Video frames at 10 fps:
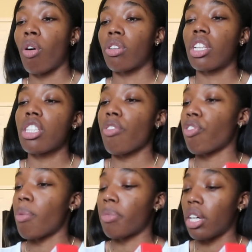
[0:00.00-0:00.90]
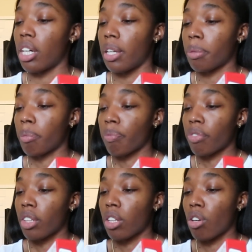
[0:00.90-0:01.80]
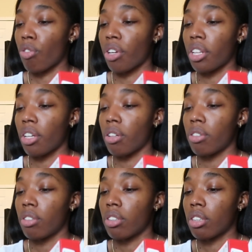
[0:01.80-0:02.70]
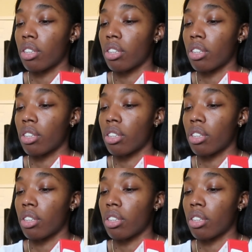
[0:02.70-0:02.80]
oh these are from the Carino